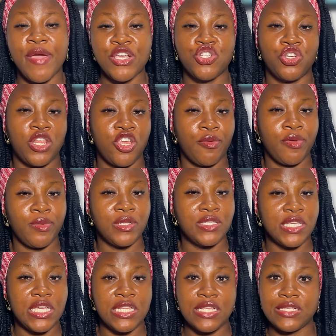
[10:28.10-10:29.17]
Make sure that your
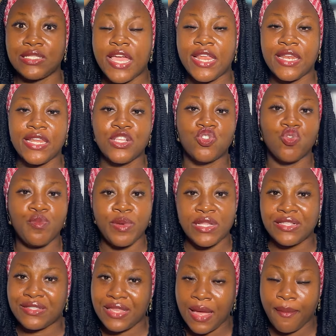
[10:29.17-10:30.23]
baby's skin is a little
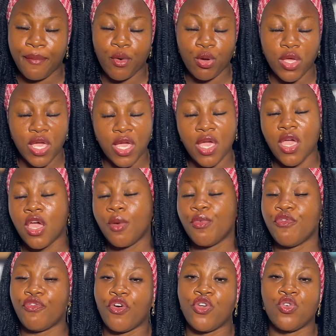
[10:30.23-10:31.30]
bit damp, okay,
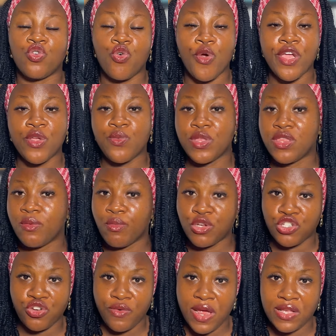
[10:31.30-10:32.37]
before you go in with the
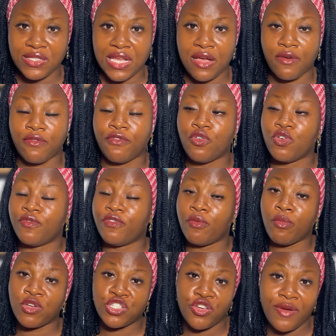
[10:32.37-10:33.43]
moisturizer. For
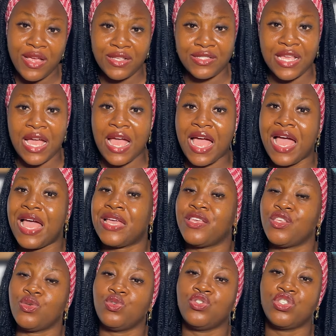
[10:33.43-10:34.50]
moisturizer, I
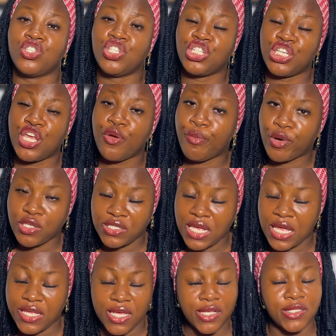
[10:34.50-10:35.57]
use shea
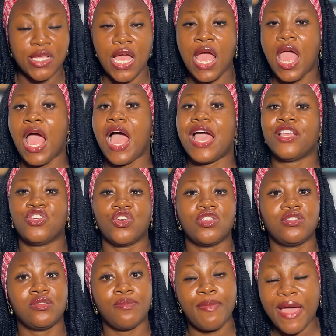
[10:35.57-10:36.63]
butter. Yes, I
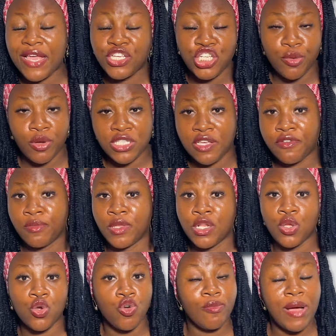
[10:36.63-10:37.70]
just buy shea butter from
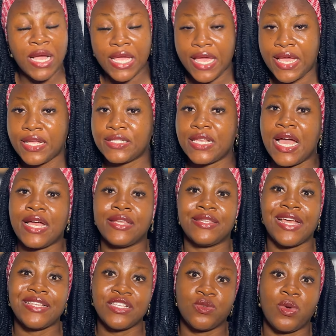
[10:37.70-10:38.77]
the local market,
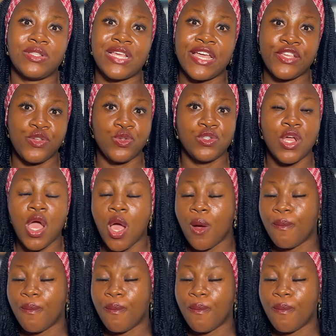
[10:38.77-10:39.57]
and that is what I use